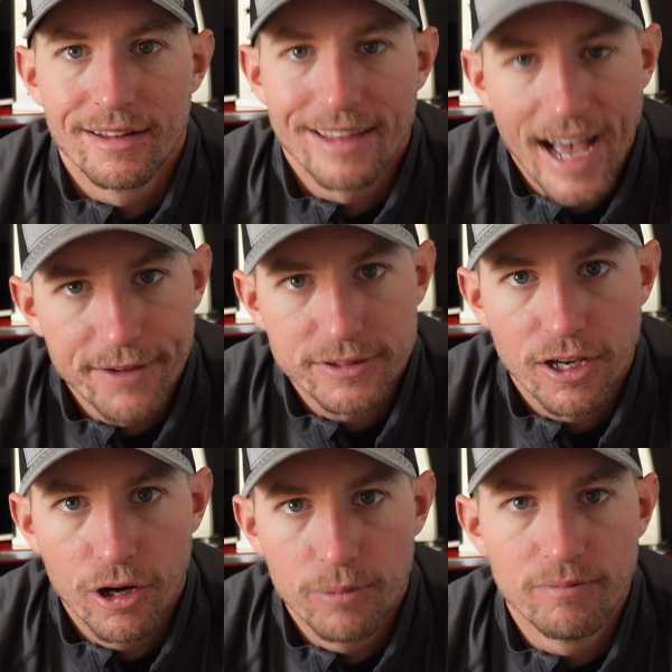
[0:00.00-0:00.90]
live
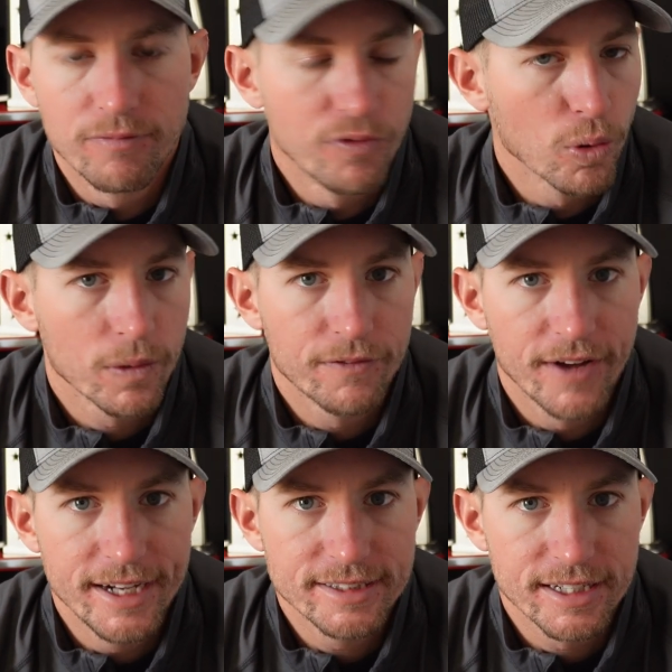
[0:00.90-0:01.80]
scope
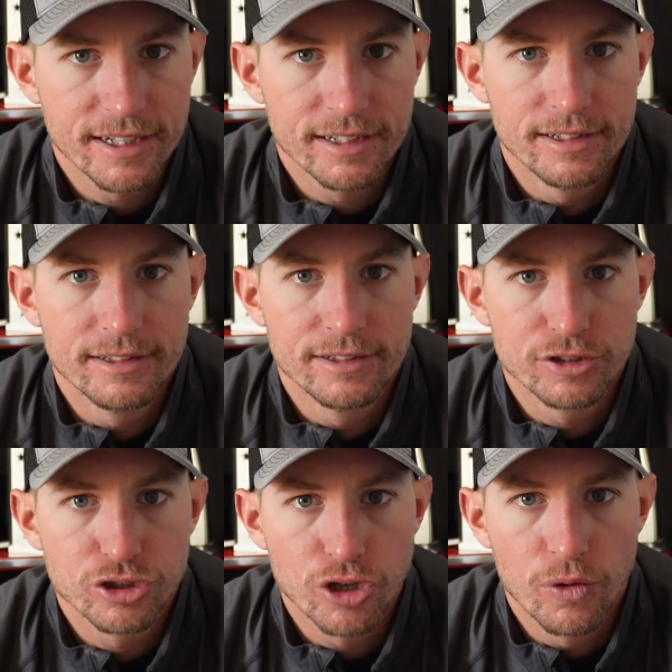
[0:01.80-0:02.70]
forward-facing
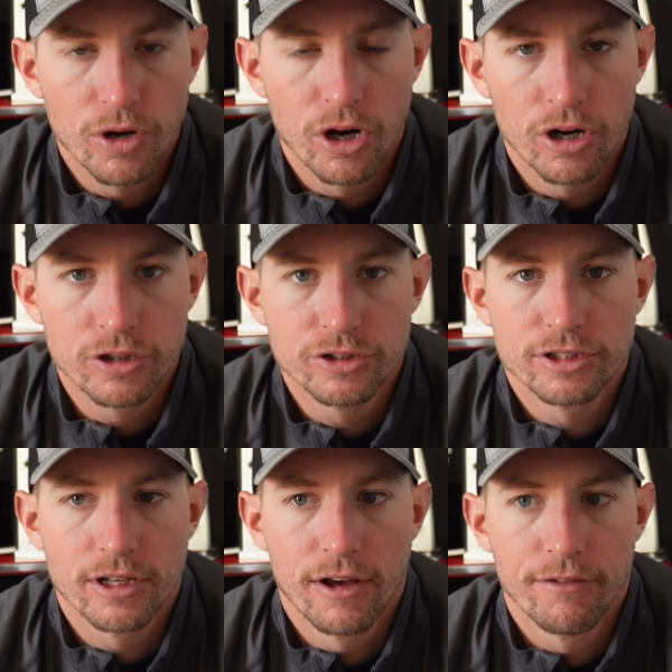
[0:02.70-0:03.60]

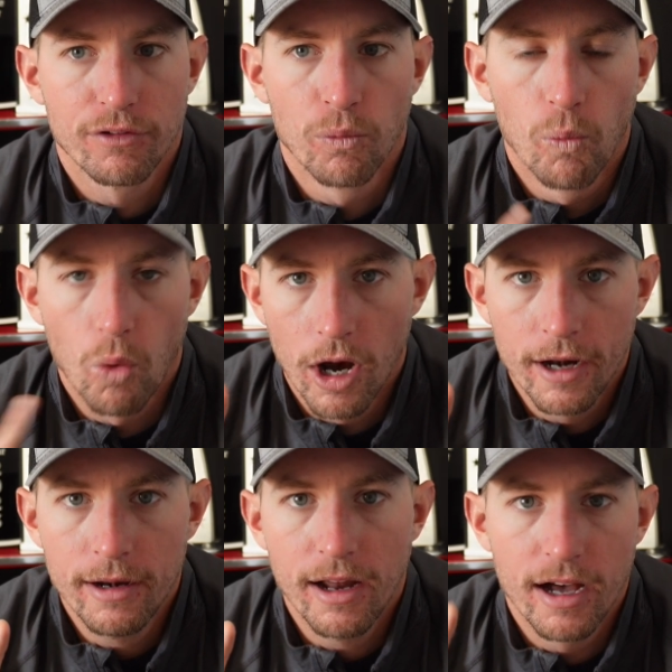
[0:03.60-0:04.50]
sonars for
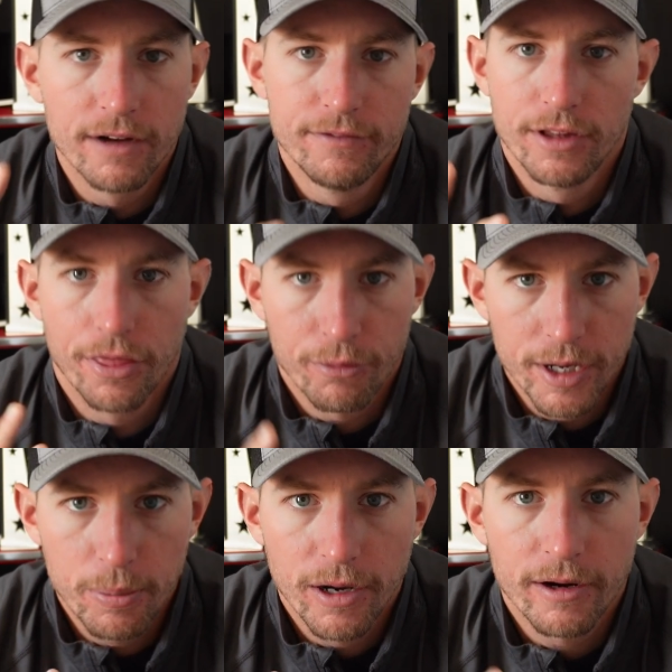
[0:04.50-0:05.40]
one of the
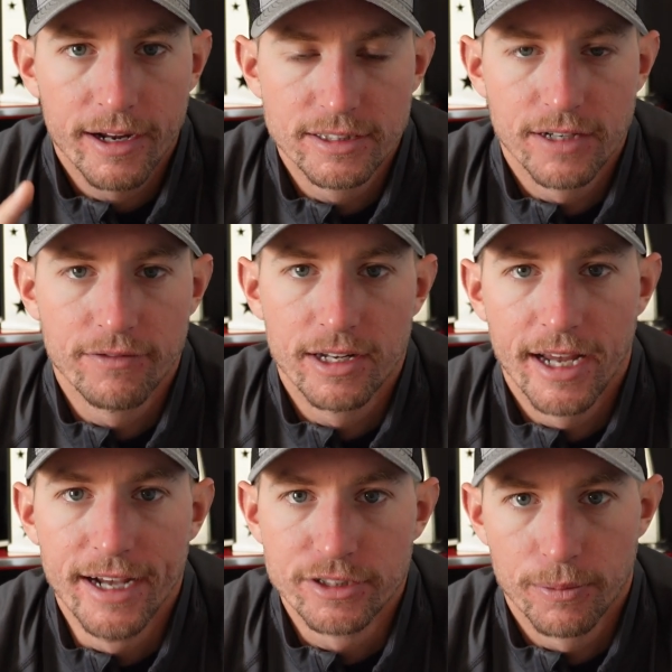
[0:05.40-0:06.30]
3 periods of the
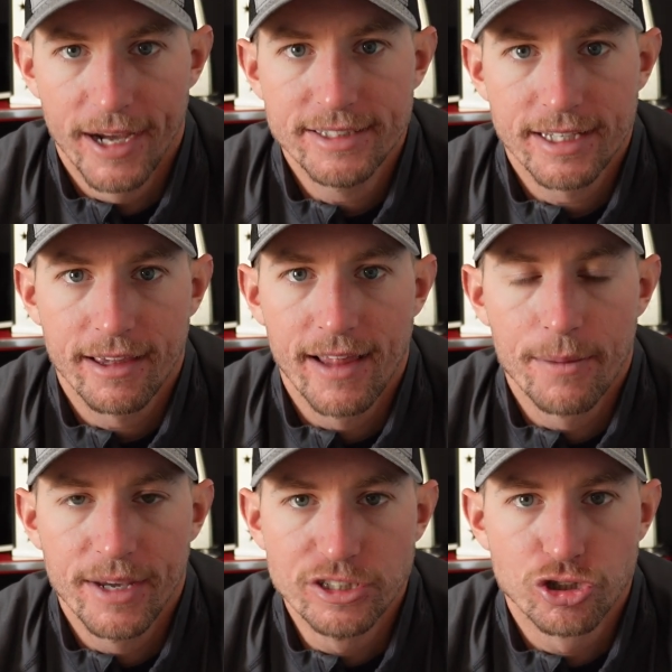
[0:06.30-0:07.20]
day. So basically that
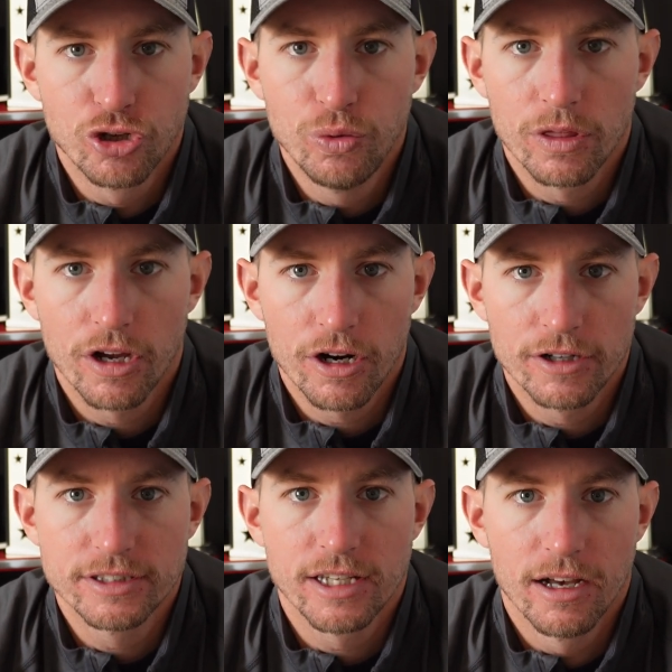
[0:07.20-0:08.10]
means
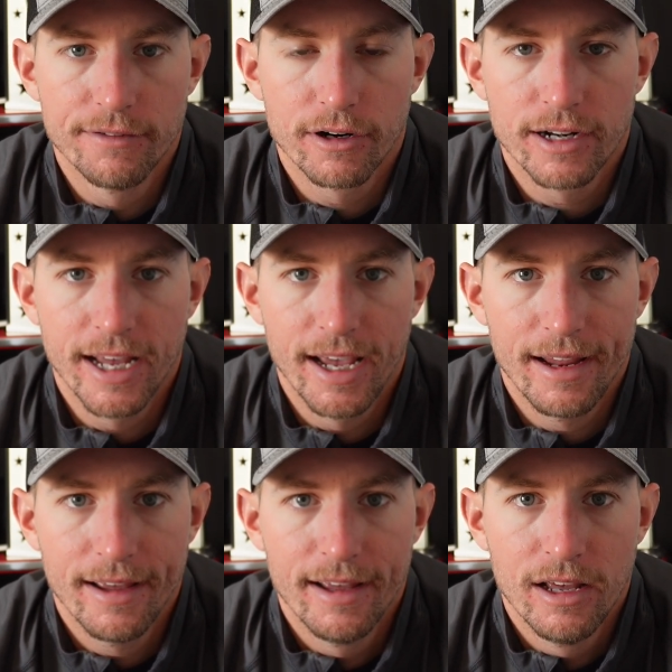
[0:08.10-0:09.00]
2/3 of our day
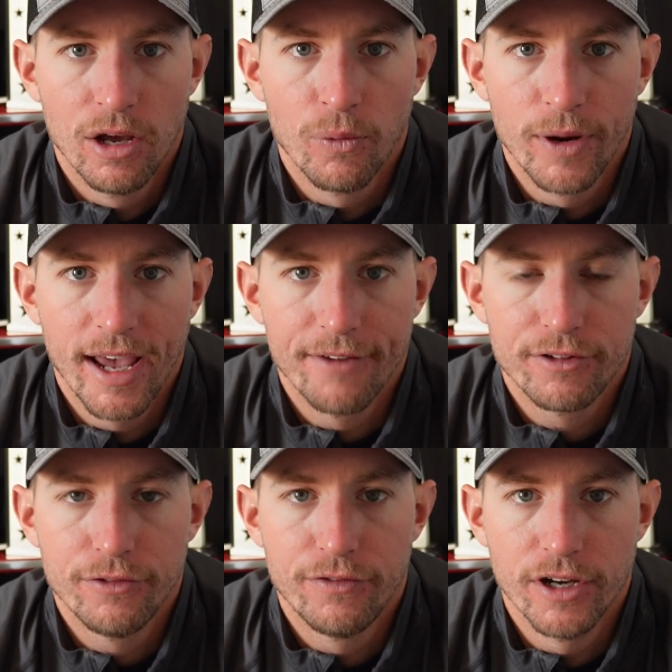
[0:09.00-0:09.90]
we have
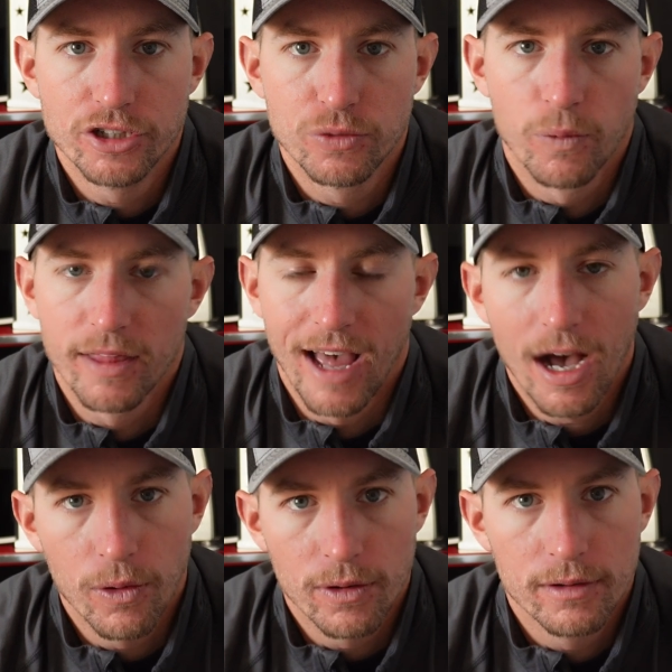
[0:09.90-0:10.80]
to fish
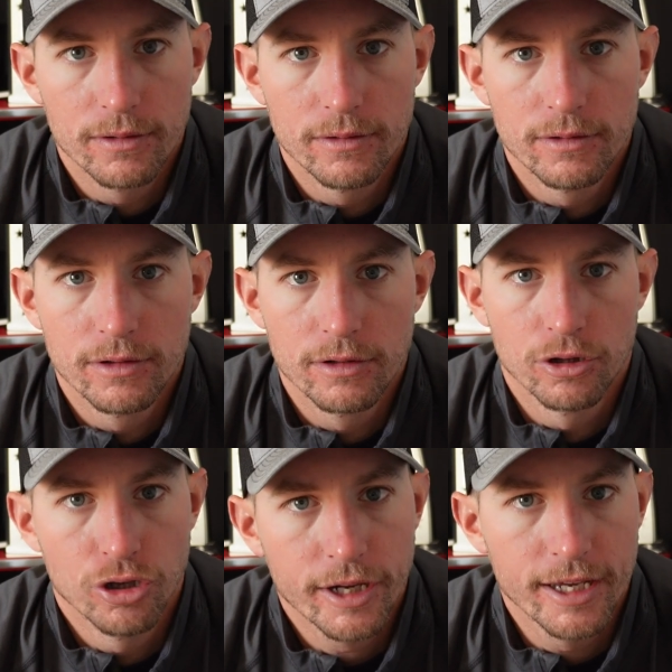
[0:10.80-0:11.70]
without
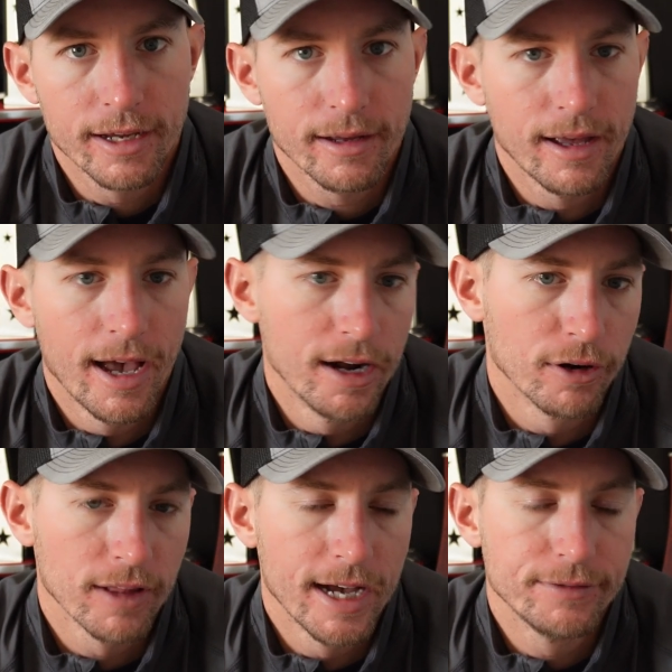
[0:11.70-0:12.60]
looking at our
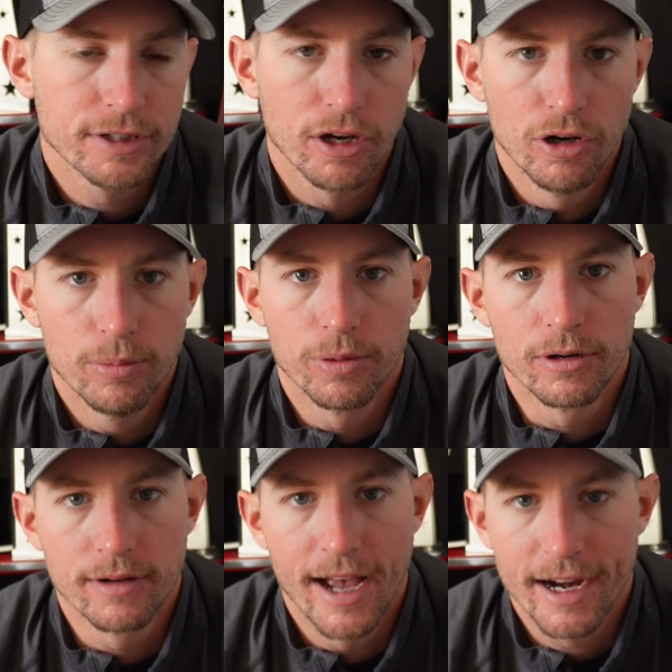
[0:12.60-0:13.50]
live scope
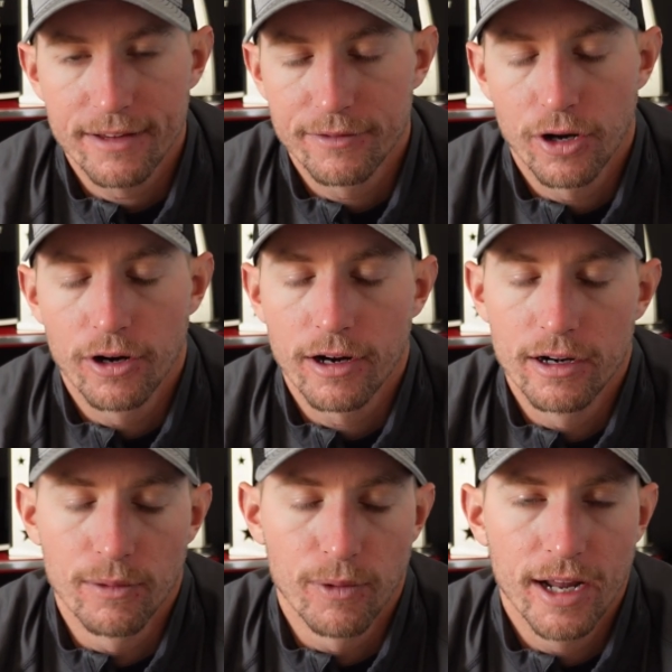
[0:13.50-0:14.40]
or active target
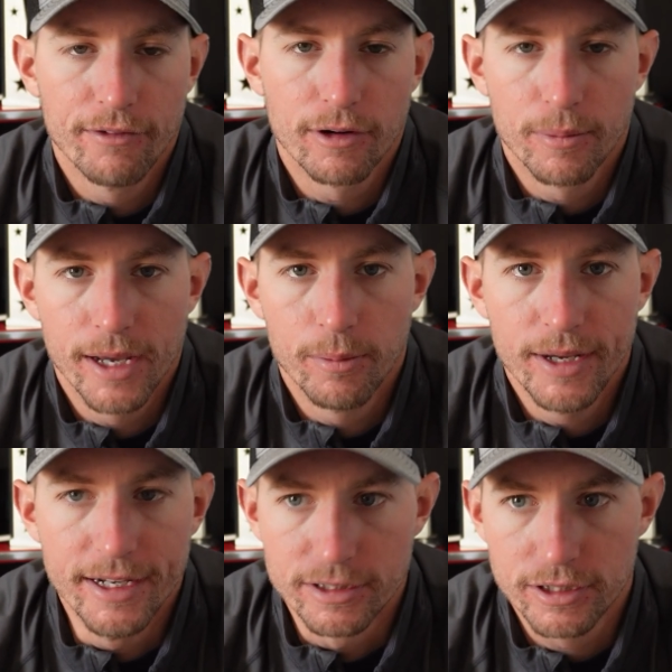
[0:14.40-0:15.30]
or whatever it may
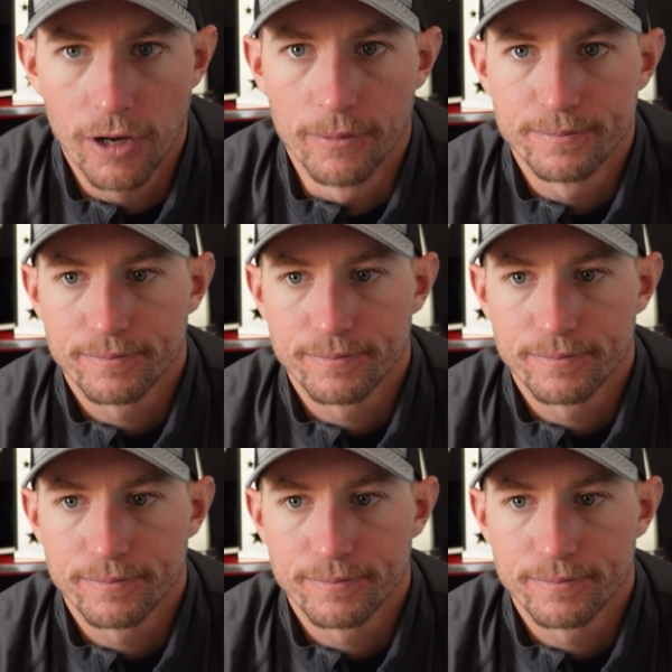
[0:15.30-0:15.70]
be. So